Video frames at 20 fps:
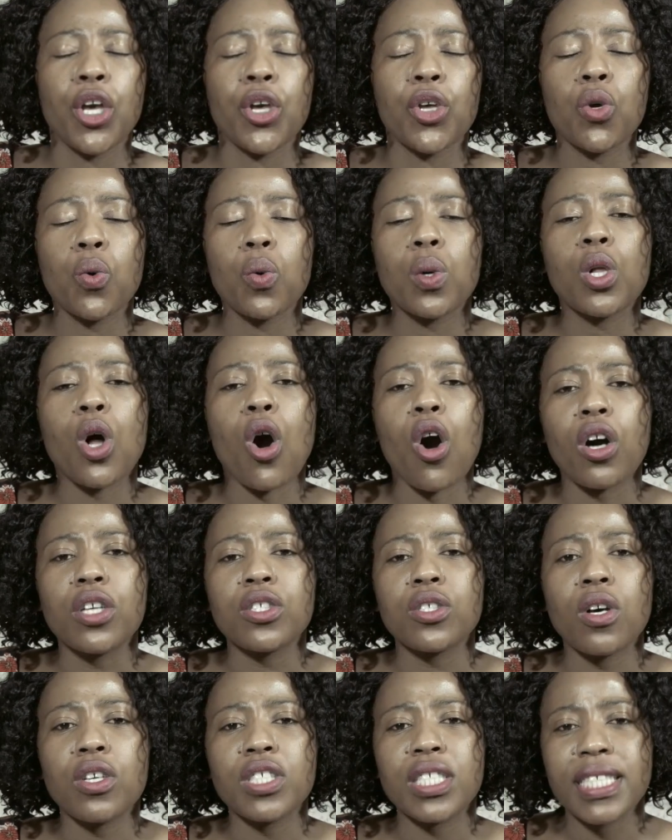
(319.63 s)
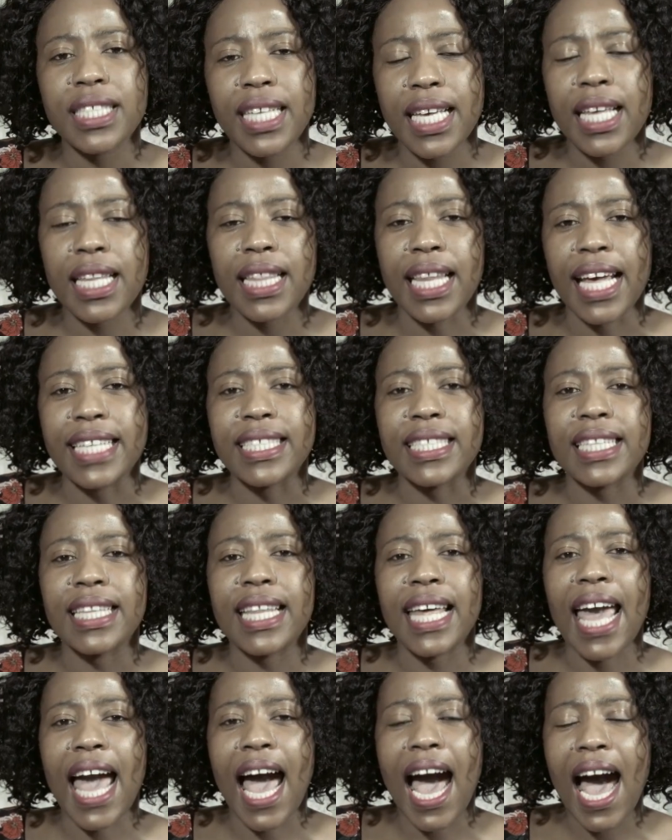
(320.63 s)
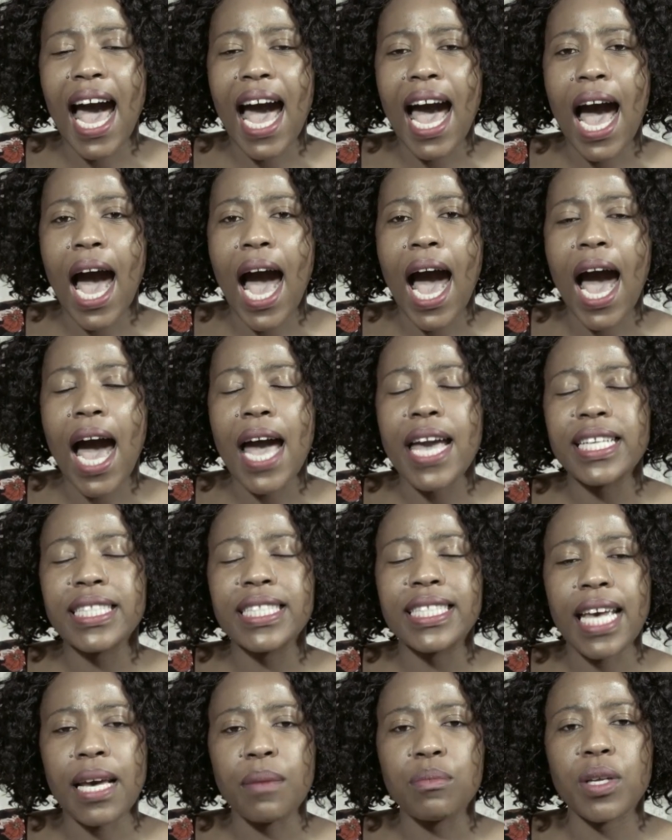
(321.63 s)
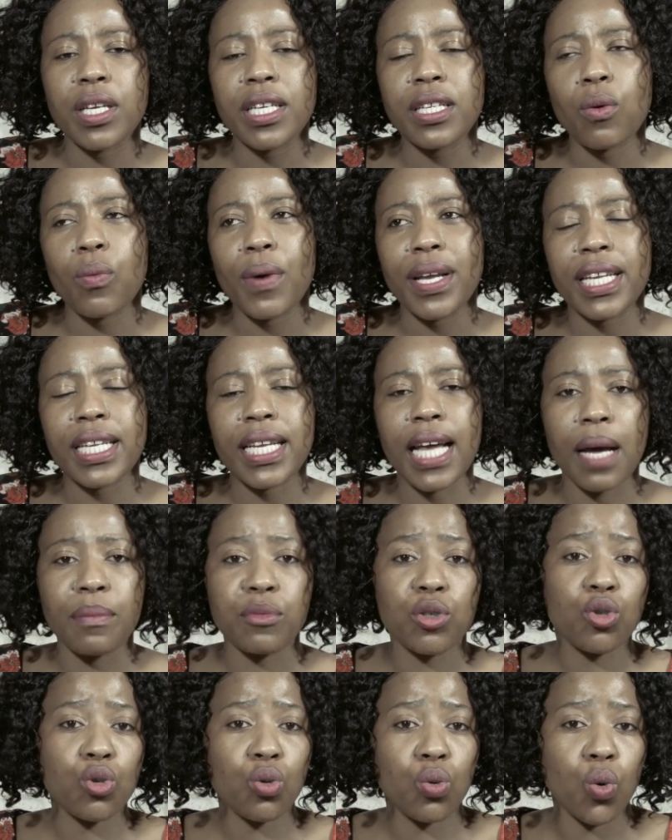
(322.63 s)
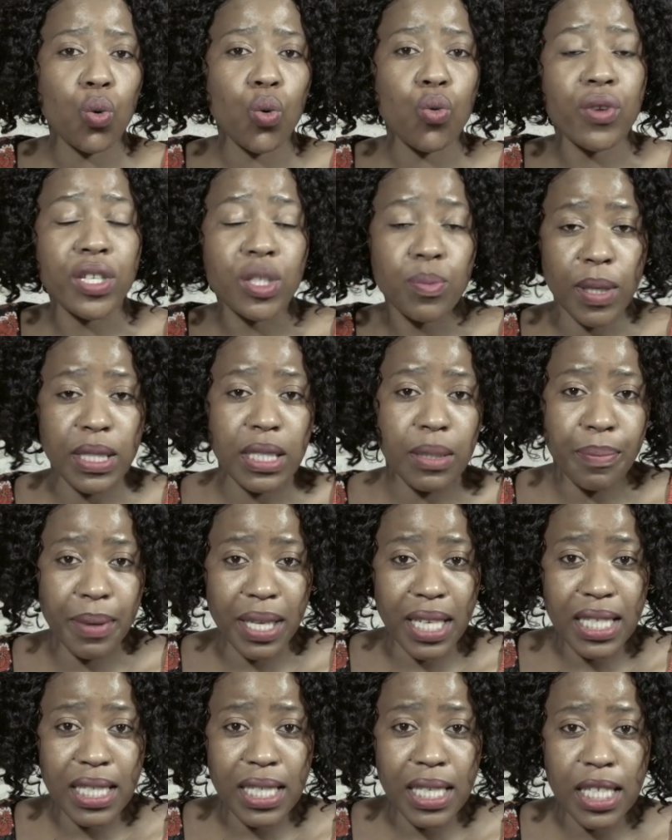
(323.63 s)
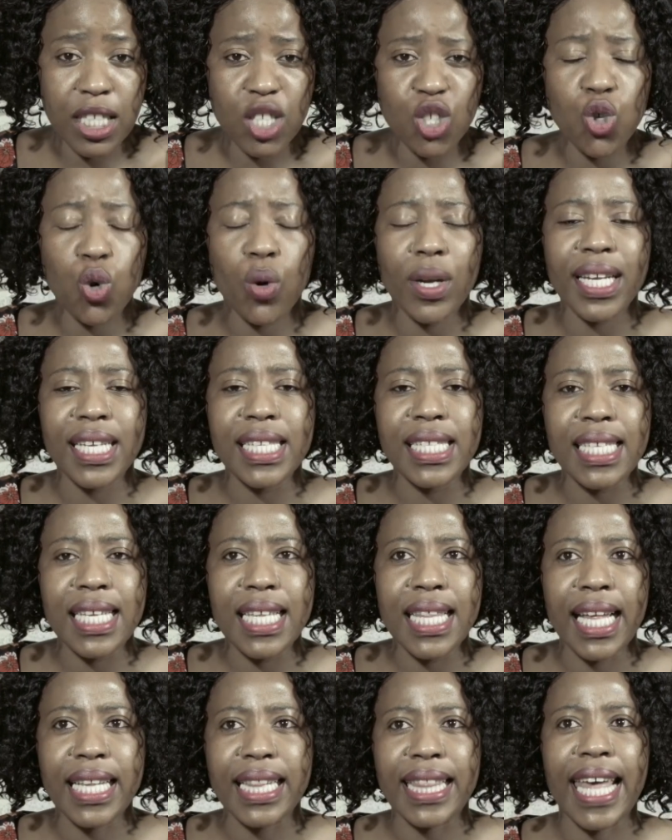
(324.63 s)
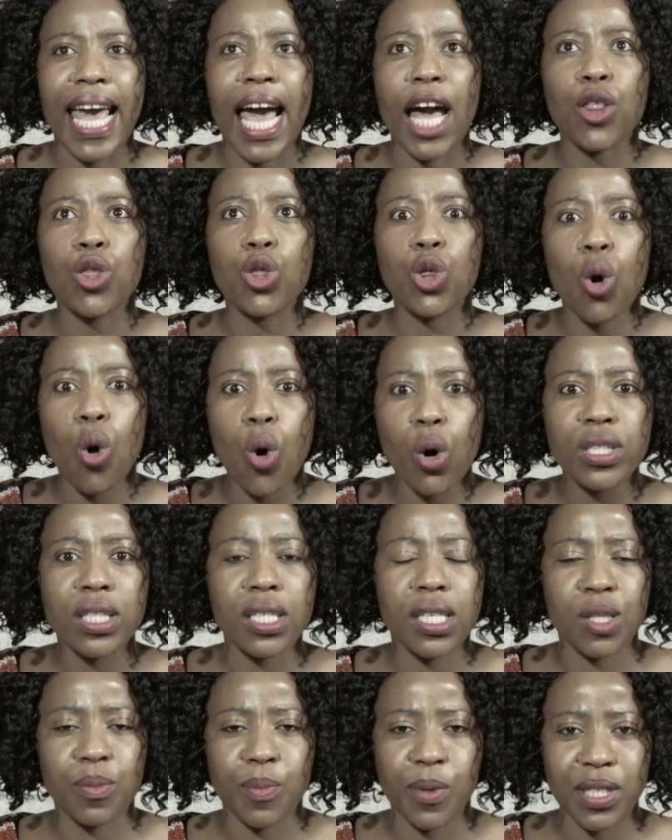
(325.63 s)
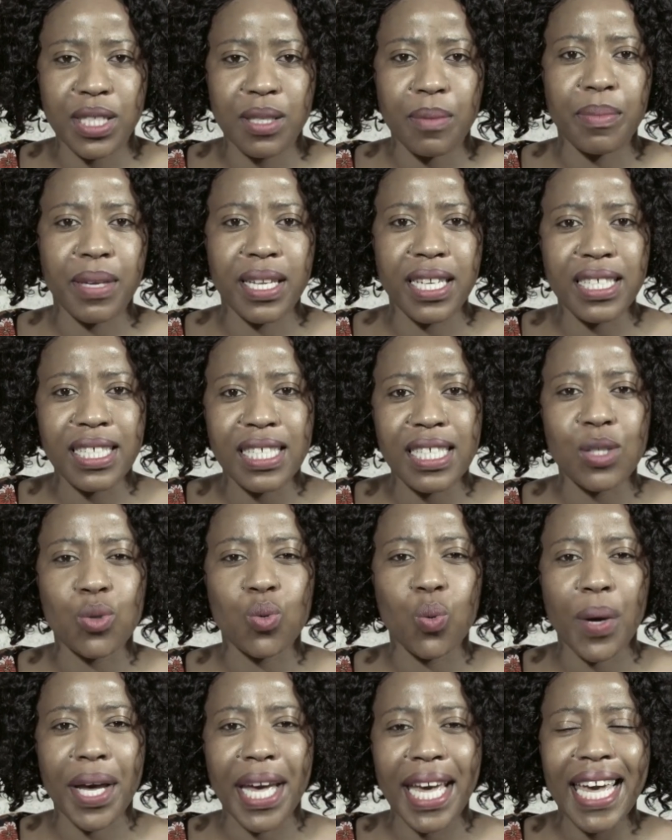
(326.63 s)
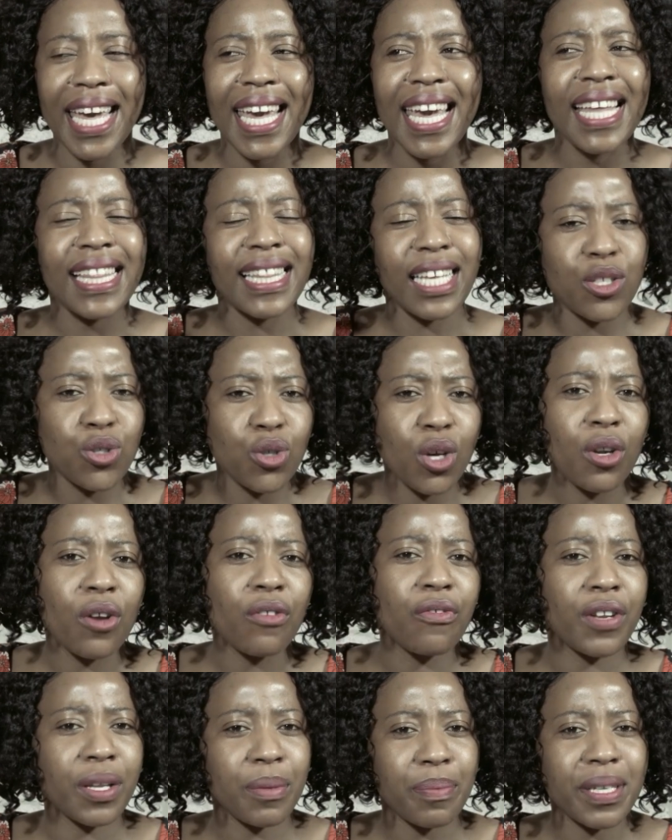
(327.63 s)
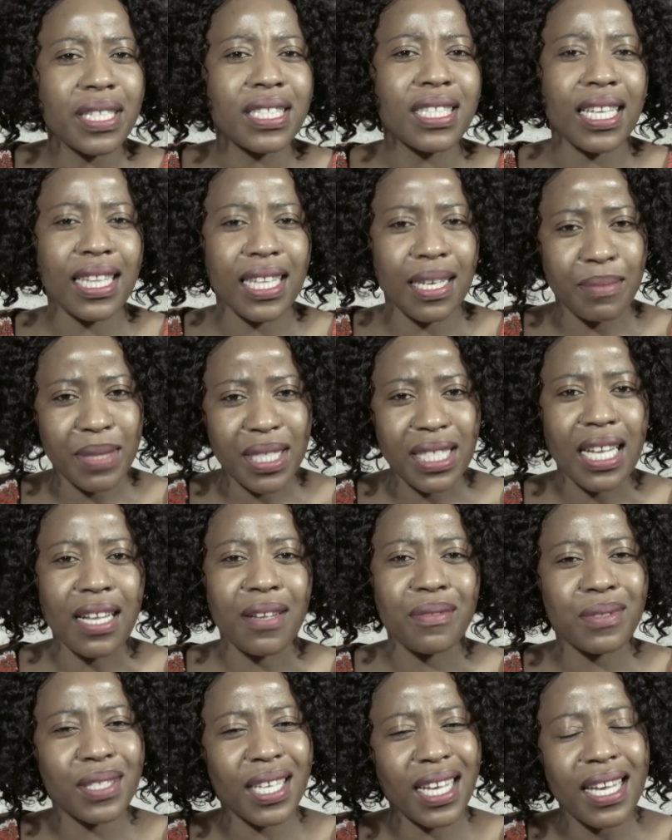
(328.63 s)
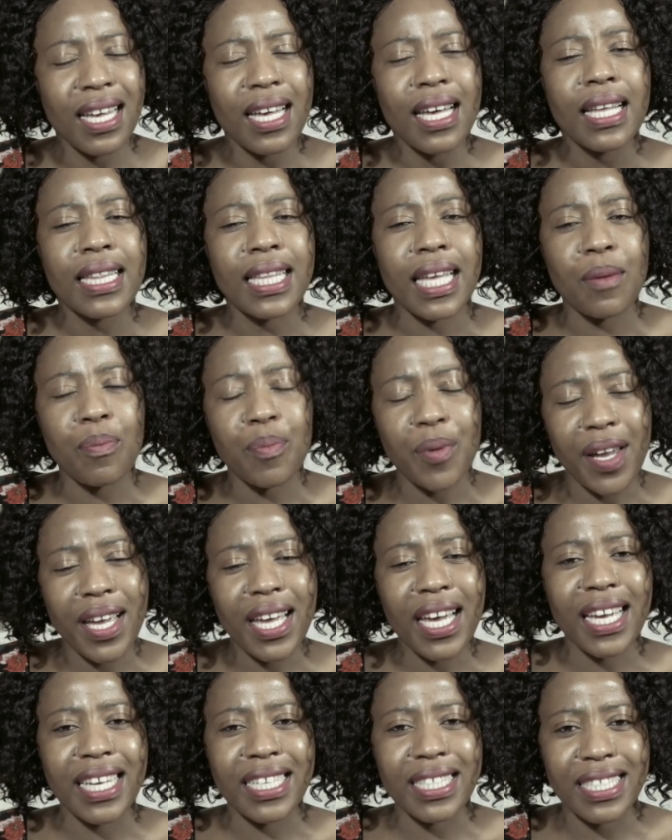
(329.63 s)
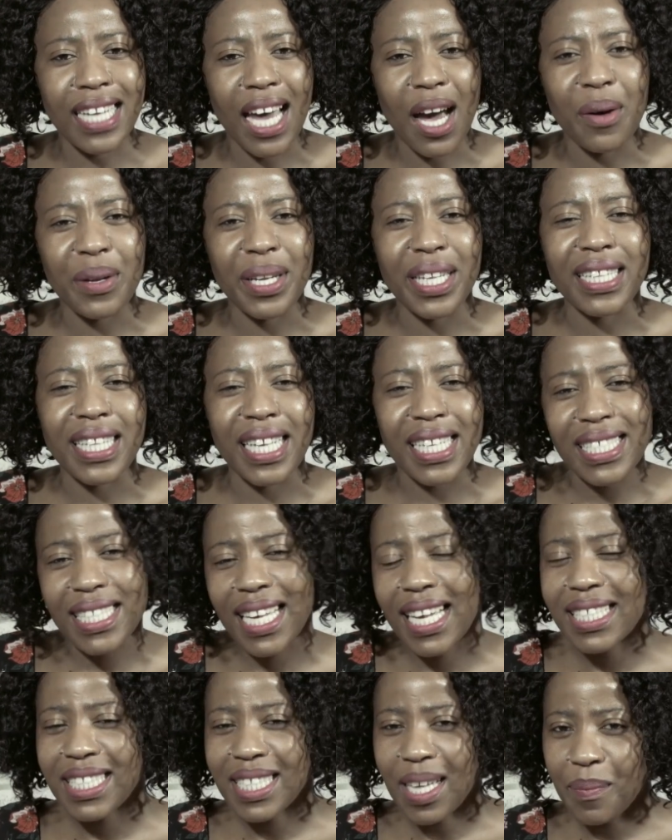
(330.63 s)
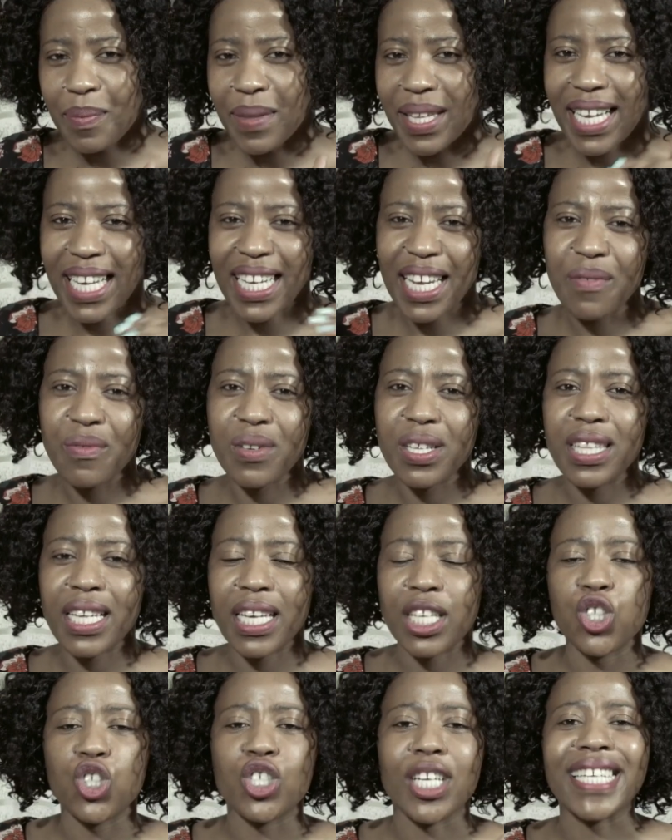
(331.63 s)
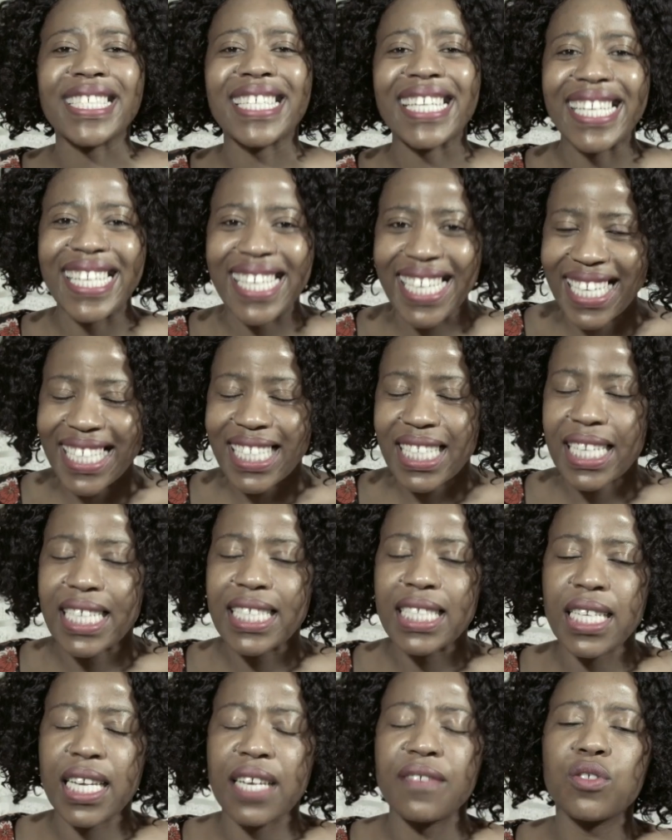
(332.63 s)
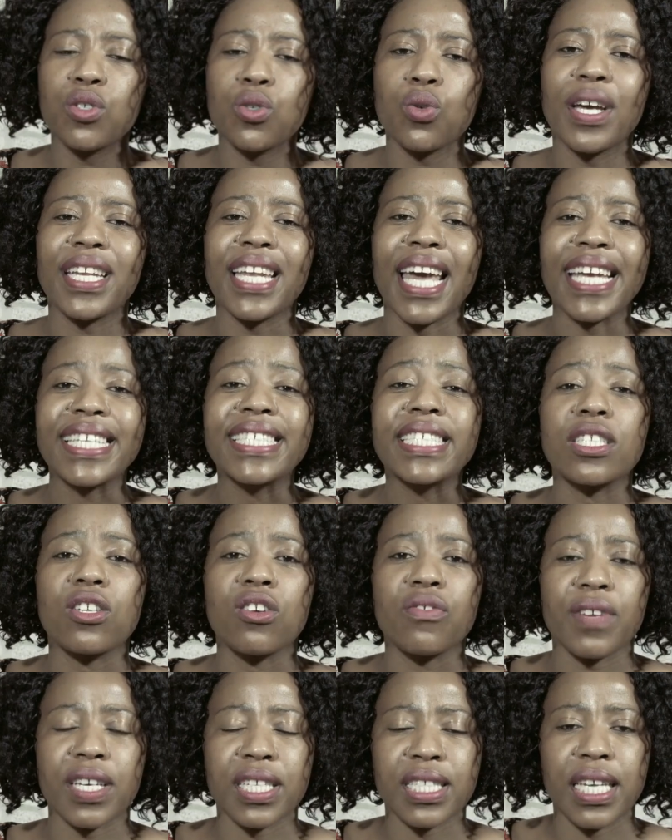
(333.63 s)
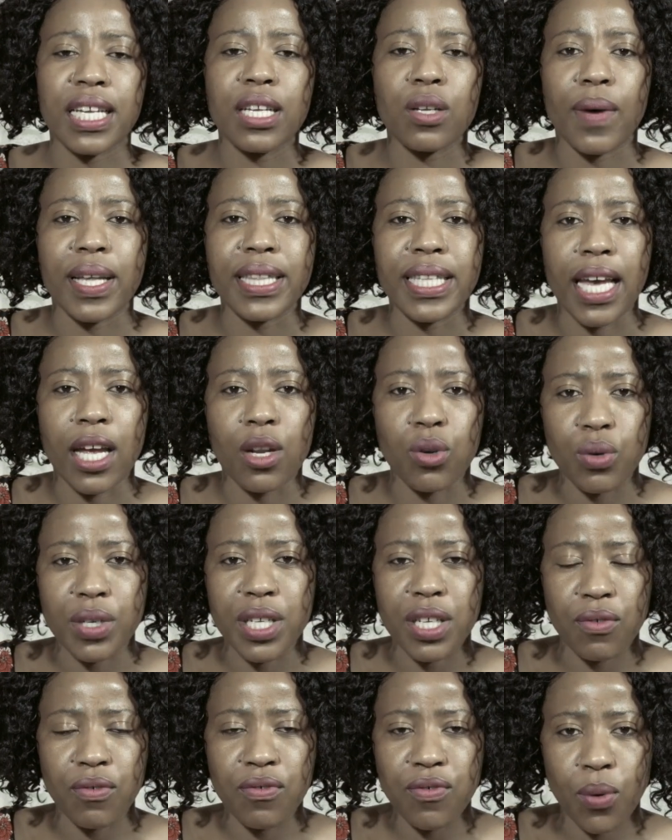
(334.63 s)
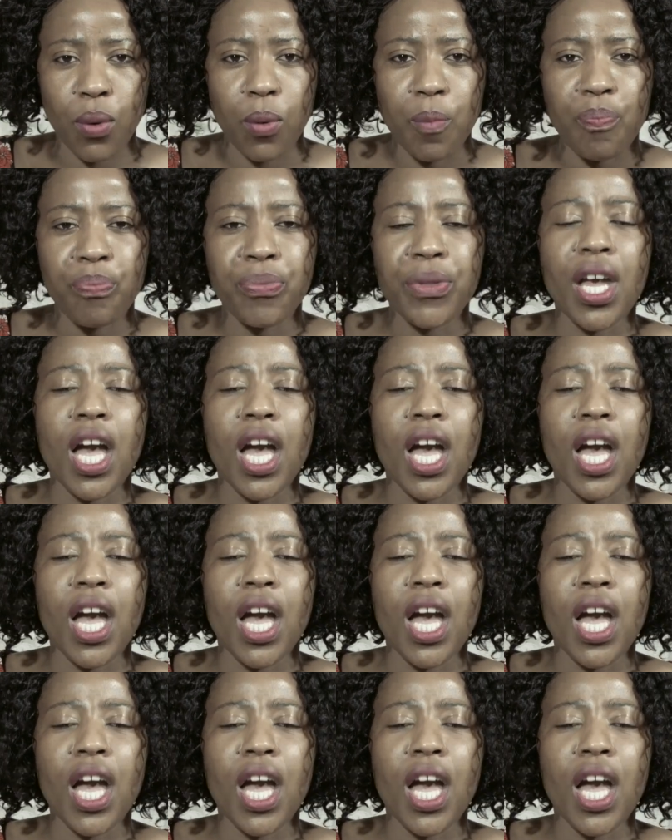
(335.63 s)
You will also see that there are in term, when it comes to responsibilities, you want to say that there are those responsibilities where they're sort of repeating themselves. They they're breaking it down and they're saying something, and everything is just linked. It gives you an idea of exactly what they are looking for.